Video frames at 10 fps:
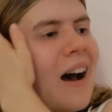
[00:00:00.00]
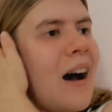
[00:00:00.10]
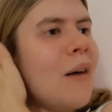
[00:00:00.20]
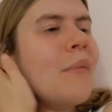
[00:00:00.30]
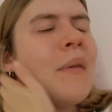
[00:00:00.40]

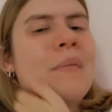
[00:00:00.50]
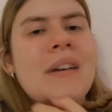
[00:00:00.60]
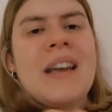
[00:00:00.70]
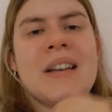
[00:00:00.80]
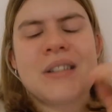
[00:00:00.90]

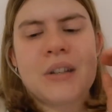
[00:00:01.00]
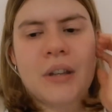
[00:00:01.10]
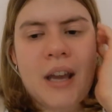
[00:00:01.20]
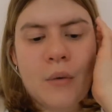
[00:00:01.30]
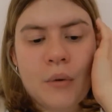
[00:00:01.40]
But yeah, so
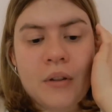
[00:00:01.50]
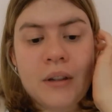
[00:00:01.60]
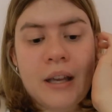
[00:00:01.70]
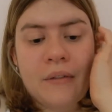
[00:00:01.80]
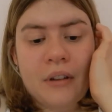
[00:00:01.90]
yeah, we
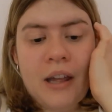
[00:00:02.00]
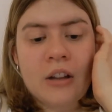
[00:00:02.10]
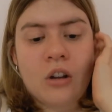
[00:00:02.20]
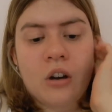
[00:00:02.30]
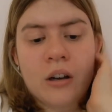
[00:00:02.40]
weren't there for
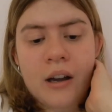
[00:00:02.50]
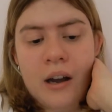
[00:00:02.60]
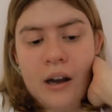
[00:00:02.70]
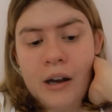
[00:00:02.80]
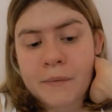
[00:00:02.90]
that
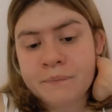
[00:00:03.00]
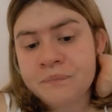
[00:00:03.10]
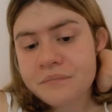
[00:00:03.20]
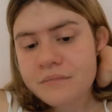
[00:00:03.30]
long.